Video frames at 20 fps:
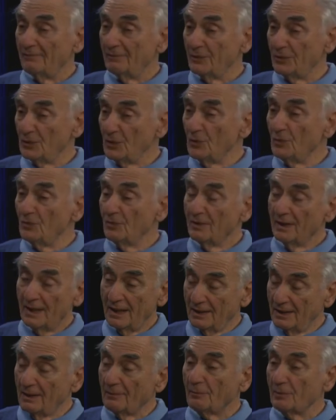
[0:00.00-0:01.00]
if you do
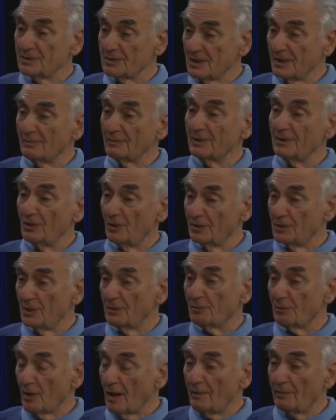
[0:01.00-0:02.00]
end up with something on
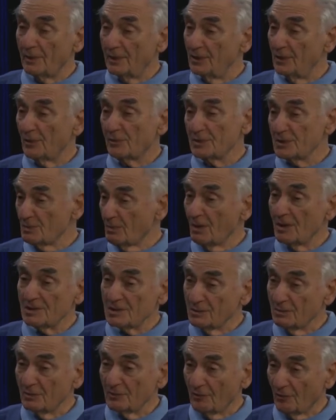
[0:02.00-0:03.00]
your property, you're
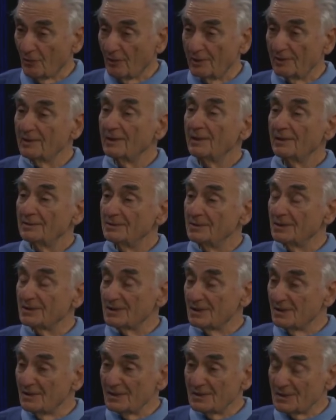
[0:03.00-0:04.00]
responsible for it,
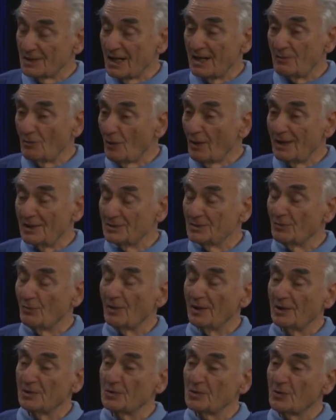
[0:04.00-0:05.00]
just in the same way as
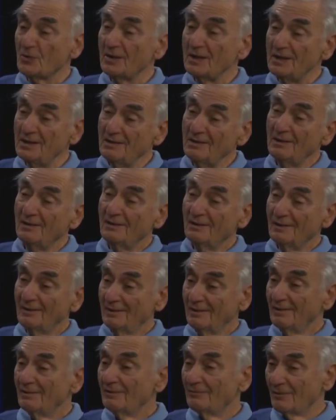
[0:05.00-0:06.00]
when a tree
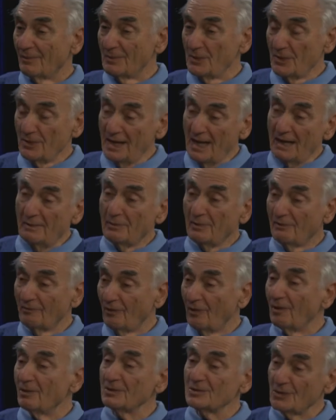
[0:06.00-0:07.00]
from your neighbor
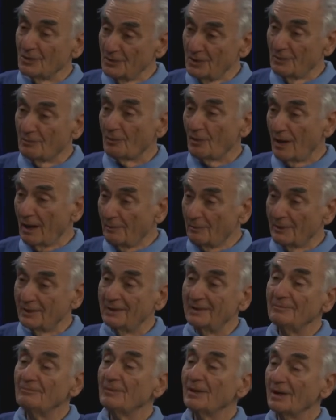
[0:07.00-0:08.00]
falls on your property,